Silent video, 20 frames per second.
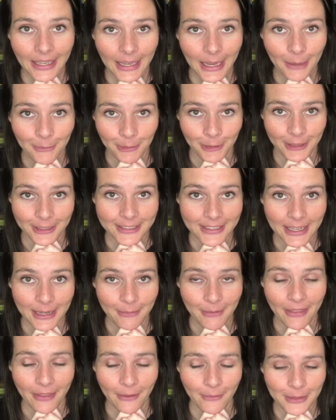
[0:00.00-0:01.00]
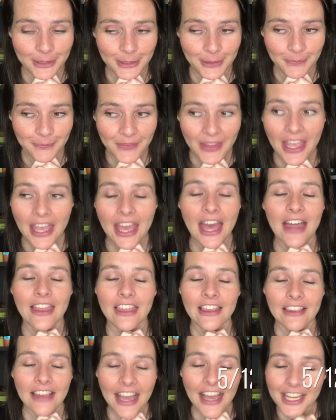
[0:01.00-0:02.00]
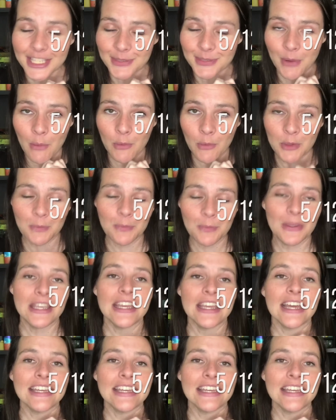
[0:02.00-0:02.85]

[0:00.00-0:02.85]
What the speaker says: I'm really excited about that one too. The last one would be